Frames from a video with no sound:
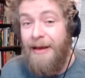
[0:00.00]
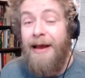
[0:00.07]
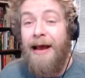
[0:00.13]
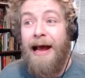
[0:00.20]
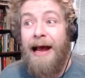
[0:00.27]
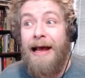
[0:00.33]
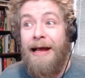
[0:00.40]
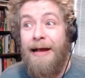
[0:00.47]

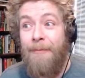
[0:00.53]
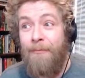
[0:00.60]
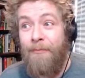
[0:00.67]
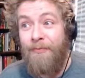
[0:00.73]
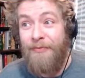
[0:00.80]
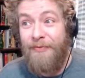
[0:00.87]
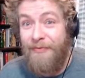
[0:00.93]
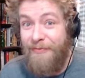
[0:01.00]

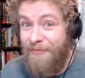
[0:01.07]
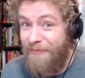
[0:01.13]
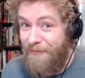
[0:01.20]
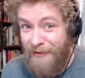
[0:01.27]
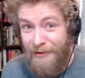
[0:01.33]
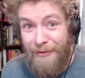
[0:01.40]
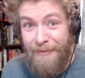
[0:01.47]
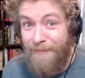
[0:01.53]
Very,
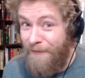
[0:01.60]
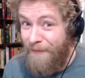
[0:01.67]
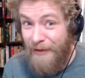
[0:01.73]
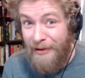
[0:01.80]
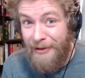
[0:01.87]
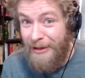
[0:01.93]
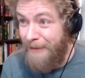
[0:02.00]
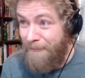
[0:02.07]

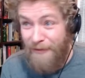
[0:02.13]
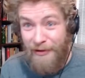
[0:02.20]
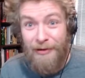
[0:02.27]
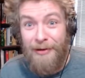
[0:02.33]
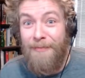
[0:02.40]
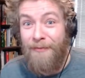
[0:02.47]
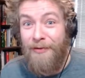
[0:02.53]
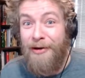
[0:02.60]
very, very
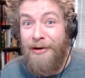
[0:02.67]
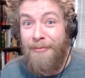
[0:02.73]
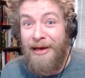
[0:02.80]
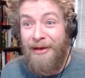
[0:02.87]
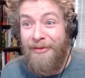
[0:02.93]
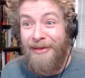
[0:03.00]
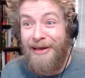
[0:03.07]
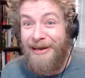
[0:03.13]
upfront
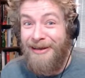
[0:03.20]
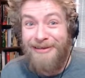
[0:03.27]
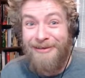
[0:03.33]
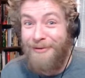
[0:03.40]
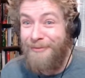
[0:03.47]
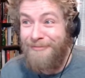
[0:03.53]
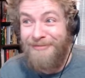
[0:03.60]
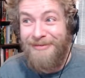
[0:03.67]
about that.
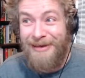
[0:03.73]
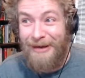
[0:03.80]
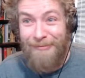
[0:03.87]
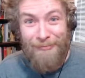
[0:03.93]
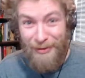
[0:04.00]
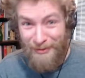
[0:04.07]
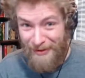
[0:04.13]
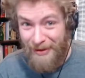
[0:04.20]

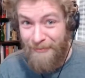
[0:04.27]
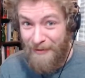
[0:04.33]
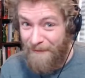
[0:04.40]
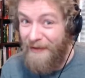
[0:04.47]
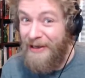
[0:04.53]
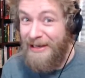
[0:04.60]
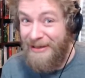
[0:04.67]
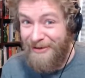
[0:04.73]
I'm a
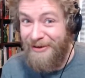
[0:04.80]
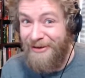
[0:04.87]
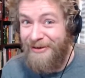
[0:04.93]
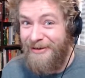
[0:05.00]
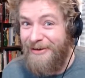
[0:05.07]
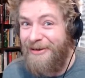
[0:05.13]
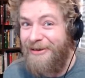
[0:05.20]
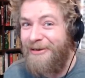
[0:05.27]
fake nerd.
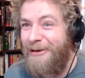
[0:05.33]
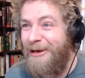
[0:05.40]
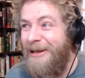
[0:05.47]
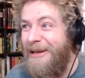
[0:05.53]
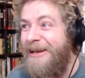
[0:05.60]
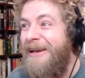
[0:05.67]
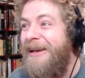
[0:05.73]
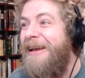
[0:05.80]

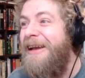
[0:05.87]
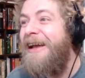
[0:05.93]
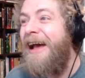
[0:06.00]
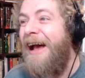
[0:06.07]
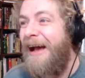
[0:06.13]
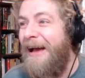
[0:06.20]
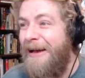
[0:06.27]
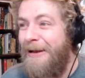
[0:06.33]

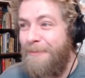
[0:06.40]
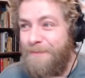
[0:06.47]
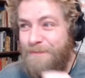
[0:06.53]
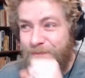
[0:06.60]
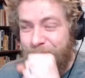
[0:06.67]
Okay?